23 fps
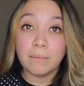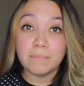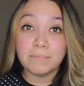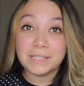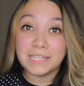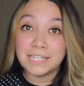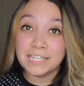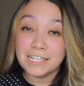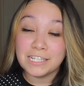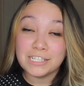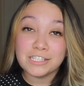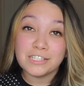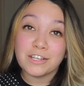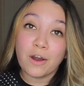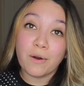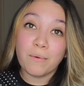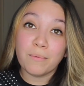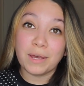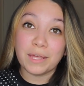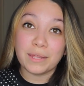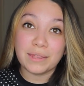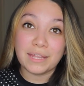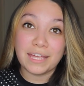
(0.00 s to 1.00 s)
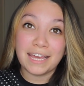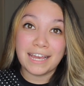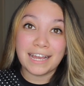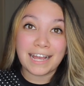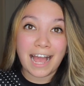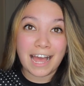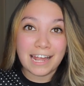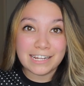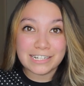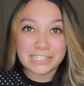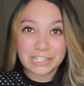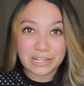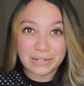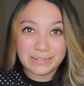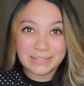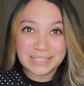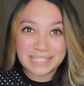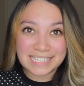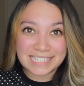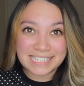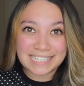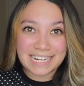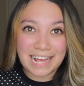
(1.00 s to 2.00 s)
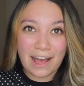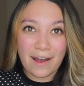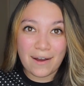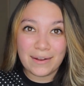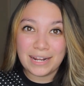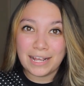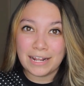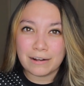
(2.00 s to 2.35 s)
But these go with it. It kind of tones it down.